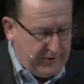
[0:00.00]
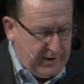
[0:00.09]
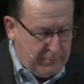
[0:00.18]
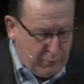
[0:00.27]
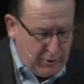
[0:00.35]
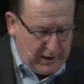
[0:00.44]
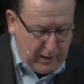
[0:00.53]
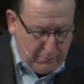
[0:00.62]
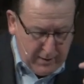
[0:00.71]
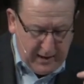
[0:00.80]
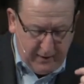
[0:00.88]
in
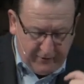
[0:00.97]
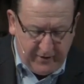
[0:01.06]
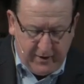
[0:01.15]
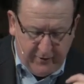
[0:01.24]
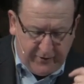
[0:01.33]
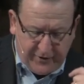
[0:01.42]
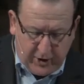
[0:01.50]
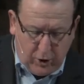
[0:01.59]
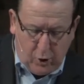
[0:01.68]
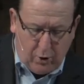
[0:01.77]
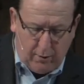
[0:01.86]
bringing many sons to
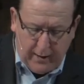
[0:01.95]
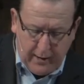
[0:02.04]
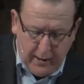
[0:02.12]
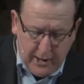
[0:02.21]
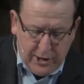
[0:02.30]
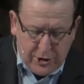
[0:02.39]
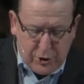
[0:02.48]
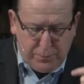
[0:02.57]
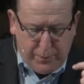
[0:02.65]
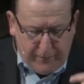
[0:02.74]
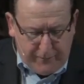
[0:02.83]
glory, to
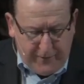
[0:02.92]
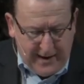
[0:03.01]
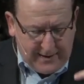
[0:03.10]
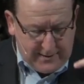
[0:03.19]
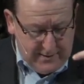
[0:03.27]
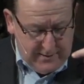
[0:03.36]
perfect